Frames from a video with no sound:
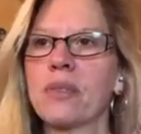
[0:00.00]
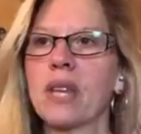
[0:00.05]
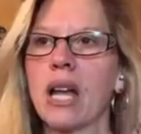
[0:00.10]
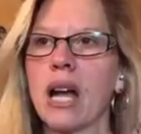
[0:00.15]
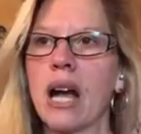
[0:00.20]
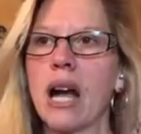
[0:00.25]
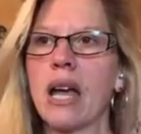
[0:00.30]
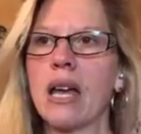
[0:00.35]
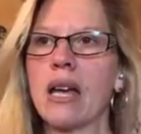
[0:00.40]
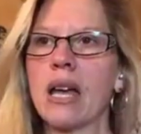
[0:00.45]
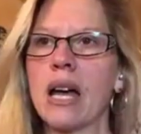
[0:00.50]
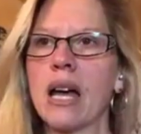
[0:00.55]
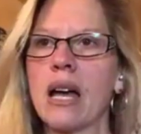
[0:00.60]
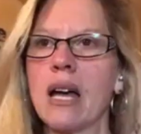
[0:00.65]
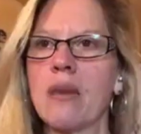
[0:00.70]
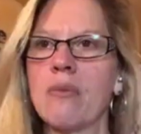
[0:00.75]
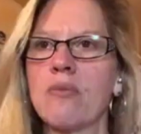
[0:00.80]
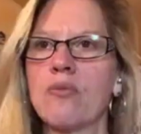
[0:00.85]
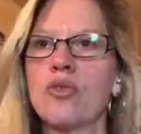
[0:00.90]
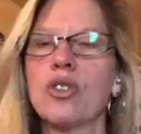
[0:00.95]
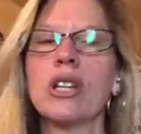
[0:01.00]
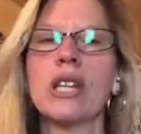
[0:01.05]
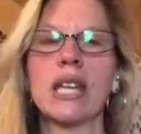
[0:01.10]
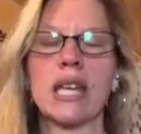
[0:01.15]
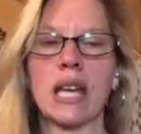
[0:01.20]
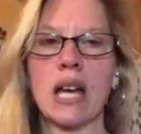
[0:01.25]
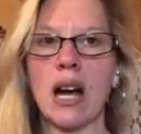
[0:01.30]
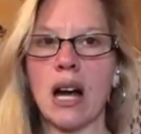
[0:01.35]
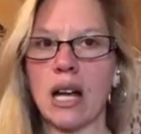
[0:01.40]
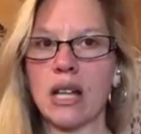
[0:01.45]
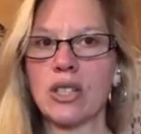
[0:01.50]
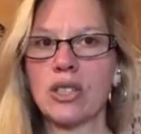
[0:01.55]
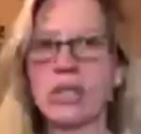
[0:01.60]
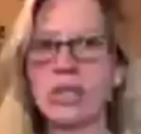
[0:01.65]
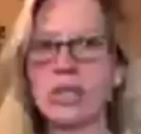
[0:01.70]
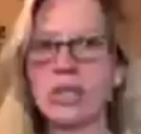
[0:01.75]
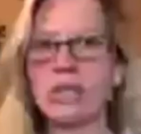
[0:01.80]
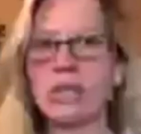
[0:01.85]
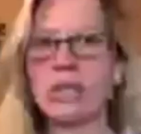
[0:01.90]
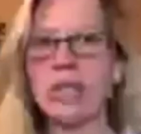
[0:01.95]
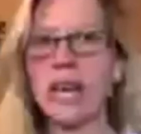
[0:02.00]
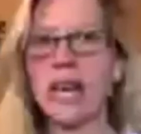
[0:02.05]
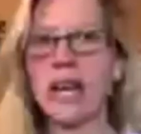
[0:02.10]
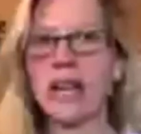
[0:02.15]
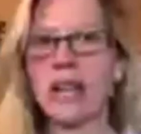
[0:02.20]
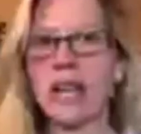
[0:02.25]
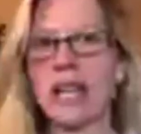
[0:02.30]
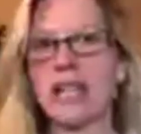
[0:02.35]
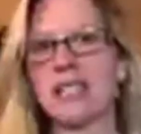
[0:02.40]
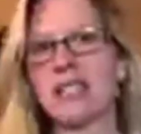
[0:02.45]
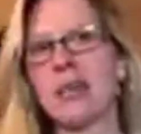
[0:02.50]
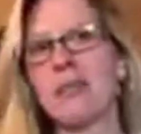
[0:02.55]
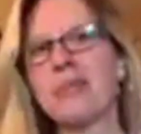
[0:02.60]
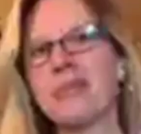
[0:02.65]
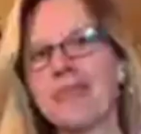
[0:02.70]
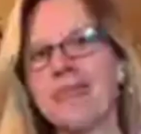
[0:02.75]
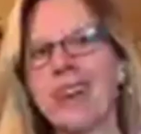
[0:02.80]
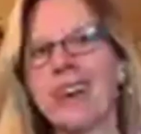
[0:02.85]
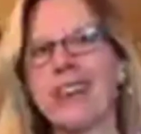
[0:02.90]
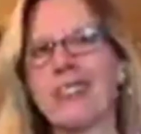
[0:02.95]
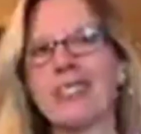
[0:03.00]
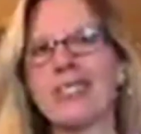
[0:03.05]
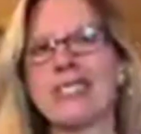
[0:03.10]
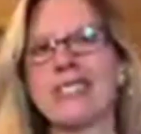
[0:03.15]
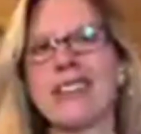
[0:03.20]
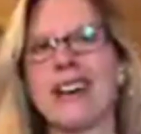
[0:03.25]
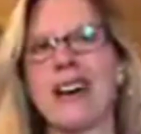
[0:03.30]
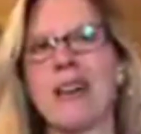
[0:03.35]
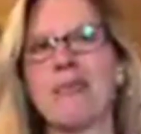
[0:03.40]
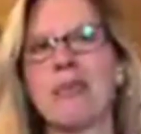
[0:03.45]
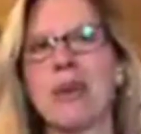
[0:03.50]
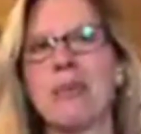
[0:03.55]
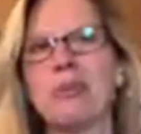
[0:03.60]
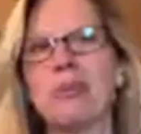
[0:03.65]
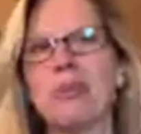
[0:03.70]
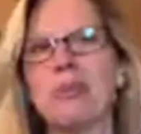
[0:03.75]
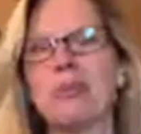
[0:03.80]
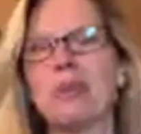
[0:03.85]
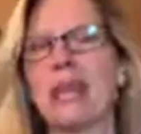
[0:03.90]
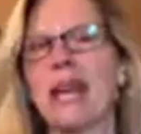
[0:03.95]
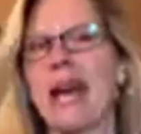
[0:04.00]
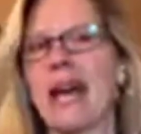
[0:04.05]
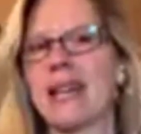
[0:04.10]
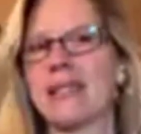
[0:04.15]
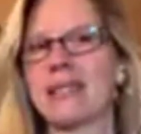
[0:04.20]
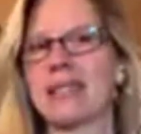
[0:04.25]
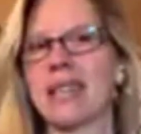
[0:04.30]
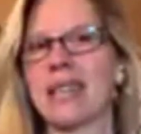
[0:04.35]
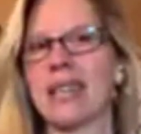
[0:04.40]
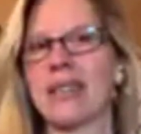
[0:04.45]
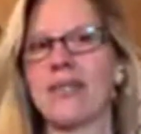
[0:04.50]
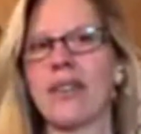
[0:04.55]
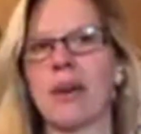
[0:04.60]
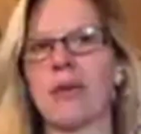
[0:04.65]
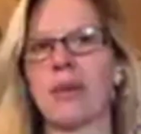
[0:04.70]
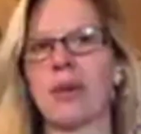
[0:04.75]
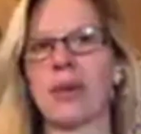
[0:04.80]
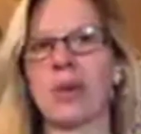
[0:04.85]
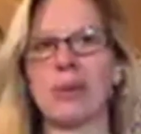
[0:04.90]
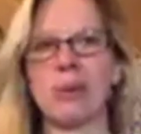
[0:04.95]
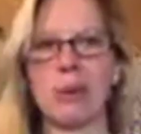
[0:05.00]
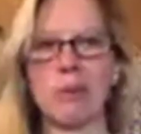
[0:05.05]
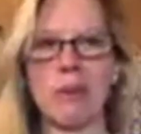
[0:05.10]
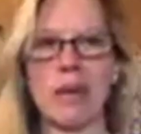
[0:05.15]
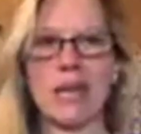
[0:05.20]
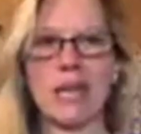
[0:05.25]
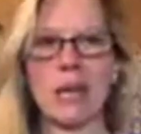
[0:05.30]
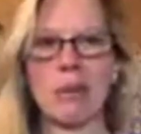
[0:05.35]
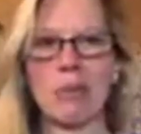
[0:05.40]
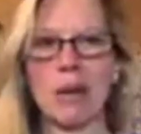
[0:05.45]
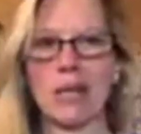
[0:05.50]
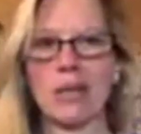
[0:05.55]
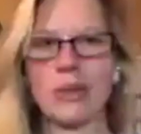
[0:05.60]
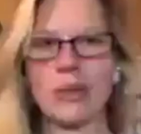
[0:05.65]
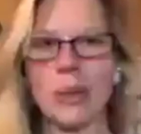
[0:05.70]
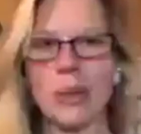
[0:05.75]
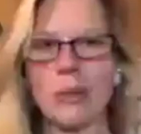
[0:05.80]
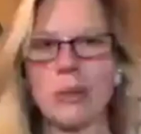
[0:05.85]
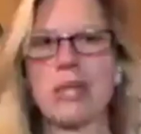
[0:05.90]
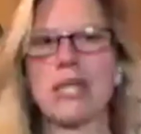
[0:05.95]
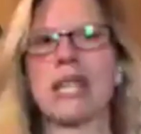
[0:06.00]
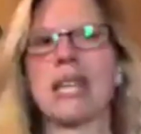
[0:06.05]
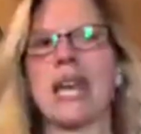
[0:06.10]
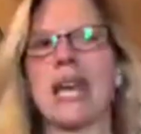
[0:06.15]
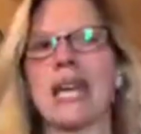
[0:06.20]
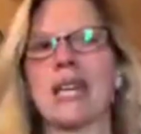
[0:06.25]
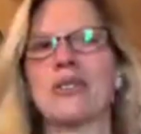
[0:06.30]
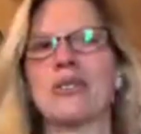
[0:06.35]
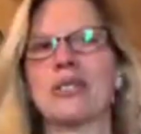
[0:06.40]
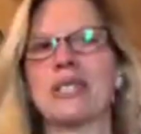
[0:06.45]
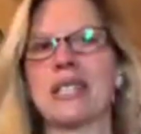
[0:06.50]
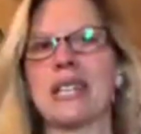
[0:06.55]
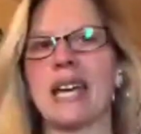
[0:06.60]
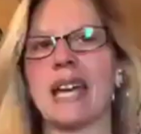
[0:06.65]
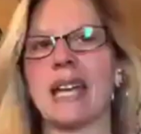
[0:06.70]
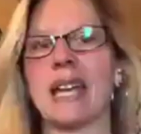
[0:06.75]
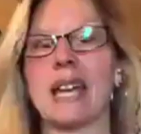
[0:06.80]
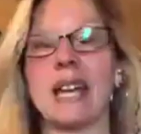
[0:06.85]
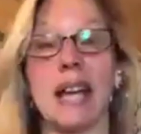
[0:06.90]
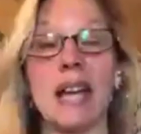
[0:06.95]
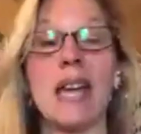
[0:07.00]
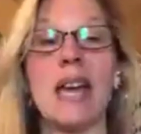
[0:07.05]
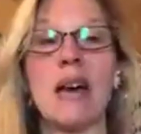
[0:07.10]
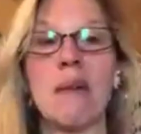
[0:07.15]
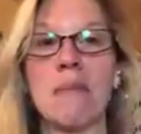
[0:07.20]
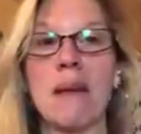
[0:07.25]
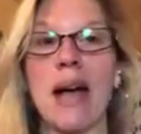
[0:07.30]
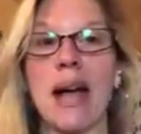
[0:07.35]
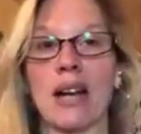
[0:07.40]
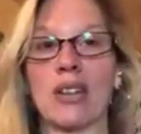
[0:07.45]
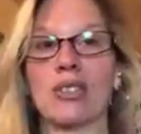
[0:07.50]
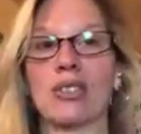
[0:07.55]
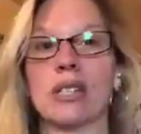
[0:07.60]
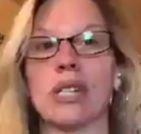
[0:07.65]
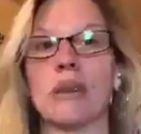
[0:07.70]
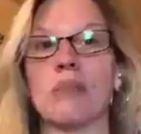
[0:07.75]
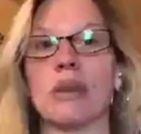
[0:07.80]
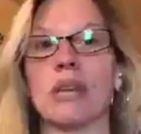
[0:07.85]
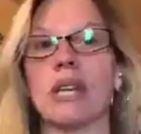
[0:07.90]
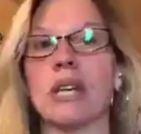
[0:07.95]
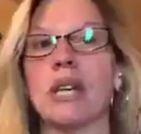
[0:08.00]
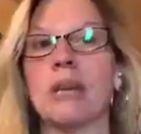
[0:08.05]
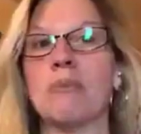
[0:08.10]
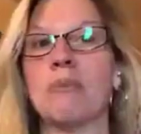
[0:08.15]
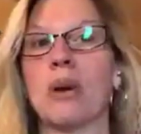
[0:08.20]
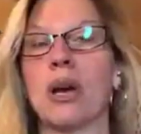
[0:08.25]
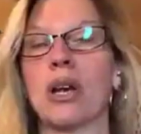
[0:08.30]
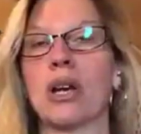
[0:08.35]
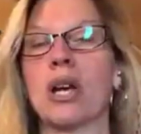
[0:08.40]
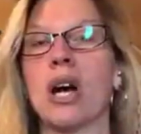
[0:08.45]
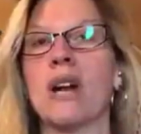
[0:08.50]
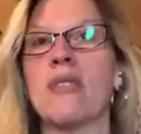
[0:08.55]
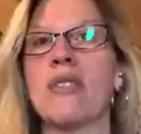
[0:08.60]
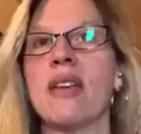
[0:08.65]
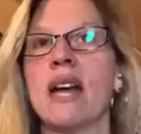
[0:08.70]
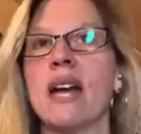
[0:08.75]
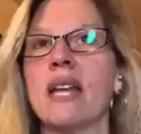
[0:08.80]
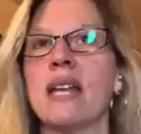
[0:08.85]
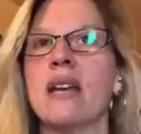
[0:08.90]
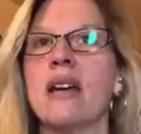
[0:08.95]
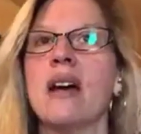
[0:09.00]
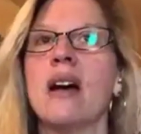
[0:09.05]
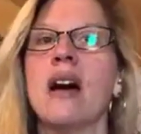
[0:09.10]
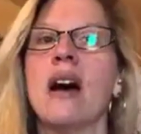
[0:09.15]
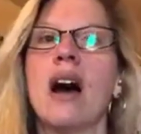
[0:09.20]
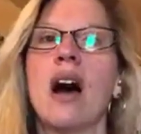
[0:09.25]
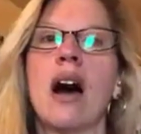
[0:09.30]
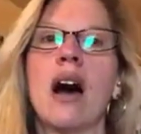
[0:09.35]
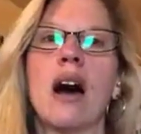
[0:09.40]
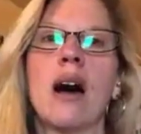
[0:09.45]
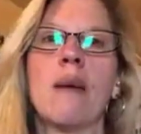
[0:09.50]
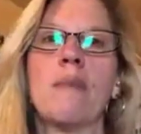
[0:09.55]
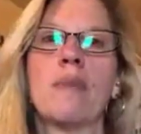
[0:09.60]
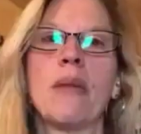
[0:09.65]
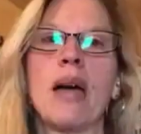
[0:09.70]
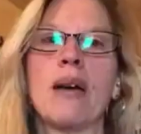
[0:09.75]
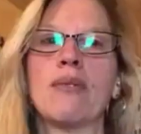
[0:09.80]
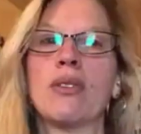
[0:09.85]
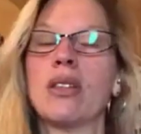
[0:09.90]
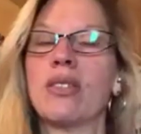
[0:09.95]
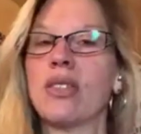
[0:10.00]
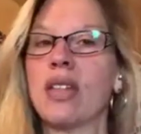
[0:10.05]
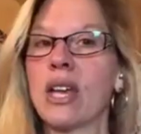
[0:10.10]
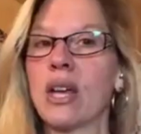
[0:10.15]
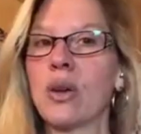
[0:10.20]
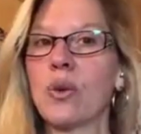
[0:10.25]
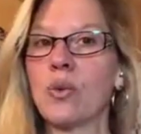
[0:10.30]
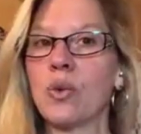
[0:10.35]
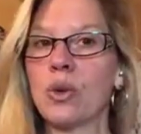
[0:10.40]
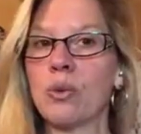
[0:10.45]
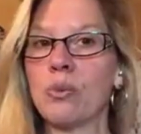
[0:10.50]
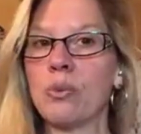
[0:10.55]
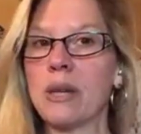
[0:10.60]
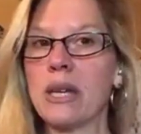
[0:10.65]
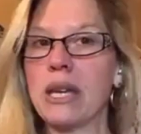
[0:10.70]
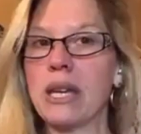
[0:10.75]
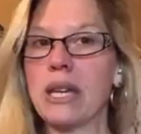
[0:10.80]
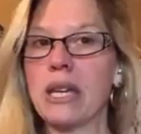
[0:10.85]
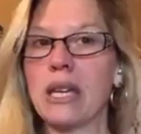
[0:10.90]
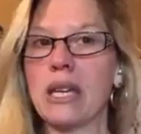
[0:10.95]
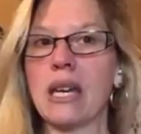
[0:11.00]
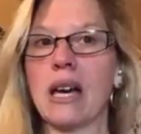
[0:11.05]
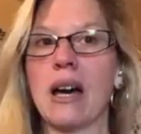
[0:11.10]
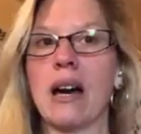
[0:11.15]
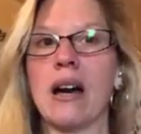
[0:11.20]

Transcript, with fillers: I am really conscious of that. And something else, people have been asking if I'm going to be making my soaps and candles again, and I am actually. I'm going to embark on that. Everything will be